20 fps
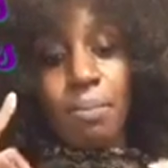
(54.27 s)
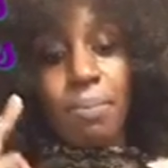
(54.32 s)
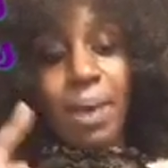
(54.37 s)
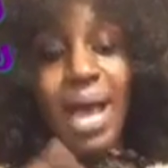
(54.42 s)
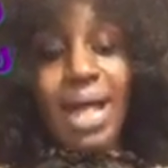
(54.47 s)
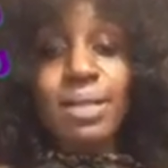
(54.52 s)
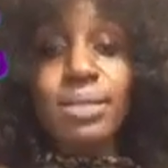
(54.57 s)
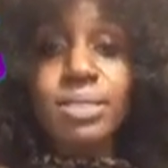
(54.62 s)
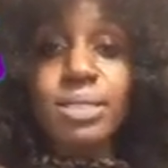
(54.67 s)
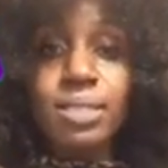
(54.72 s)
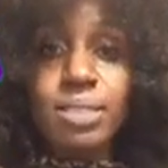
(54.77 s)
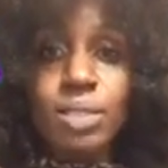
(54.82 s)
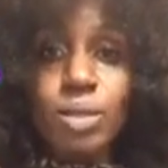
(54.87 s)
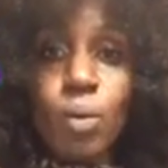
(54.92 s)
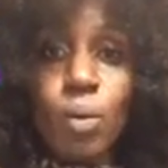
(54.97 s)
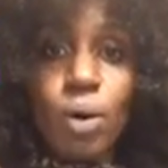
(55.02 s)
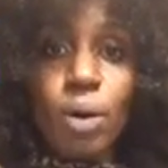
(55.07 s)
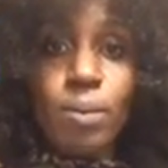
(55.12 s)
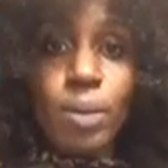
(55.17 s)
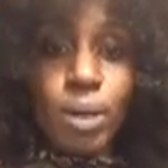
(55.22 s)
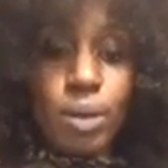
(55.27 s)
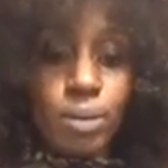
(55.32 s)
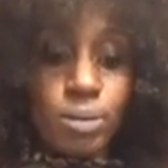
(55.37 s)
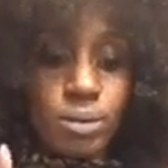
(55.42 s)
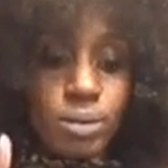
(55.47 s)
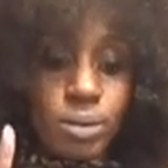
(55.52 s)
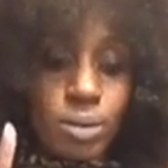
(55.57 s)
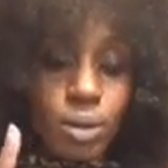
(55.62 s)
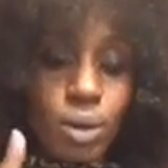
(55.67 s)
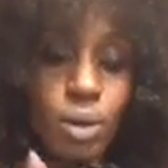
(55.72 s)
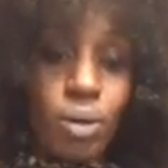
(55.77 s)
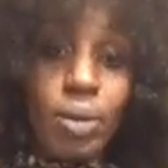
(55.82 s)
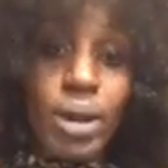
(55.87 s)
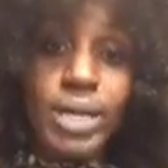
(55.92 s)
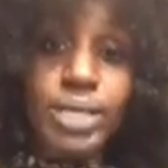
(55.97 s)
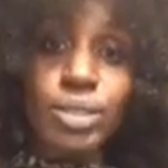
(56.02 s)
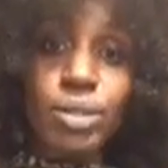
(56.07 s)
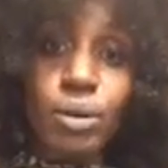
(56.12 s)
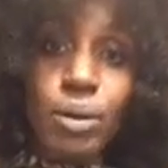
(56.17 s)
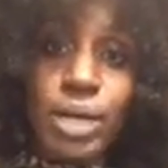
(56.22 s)
balances the hormones,
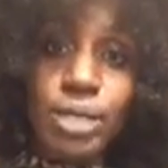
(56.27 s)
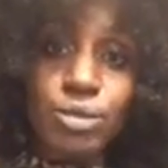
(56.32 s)
corrects your